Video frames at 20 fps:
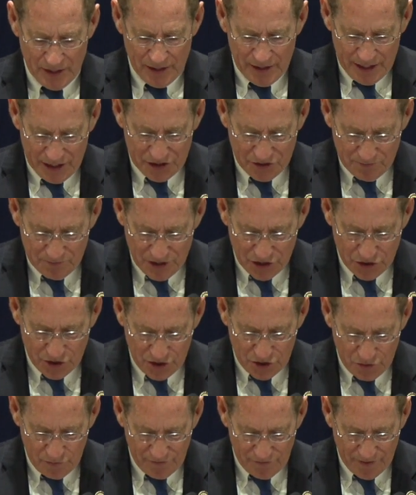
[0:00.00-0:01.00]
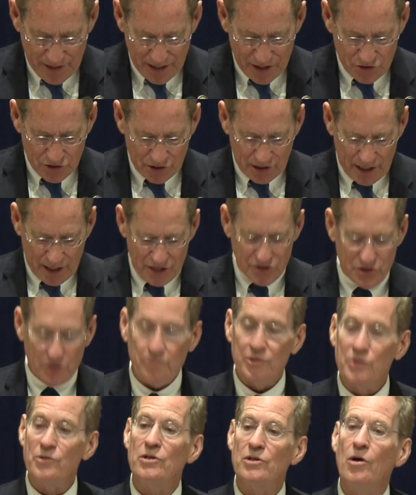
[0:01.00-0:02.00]
its mission to evangelize and
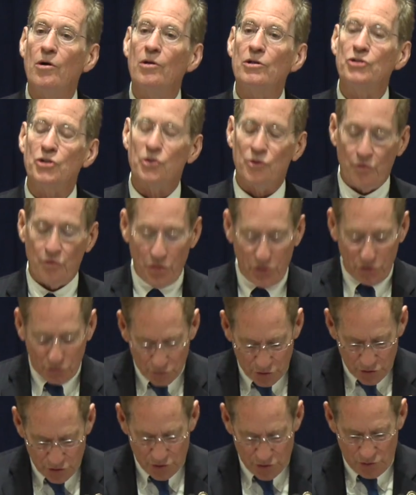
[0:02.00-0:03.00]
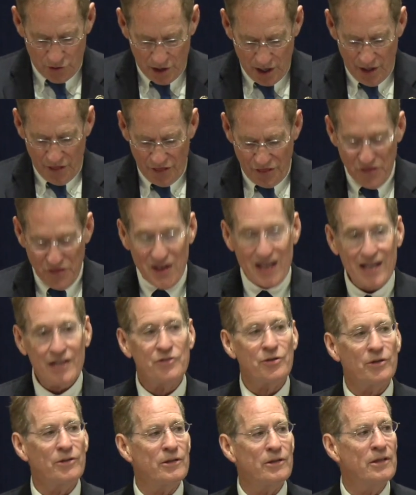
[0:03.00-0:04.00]
renew culture through
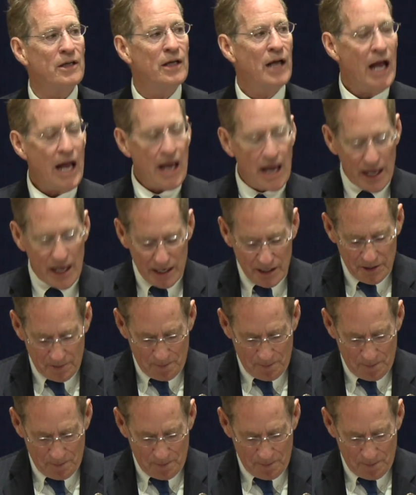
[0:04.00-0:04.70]
theater and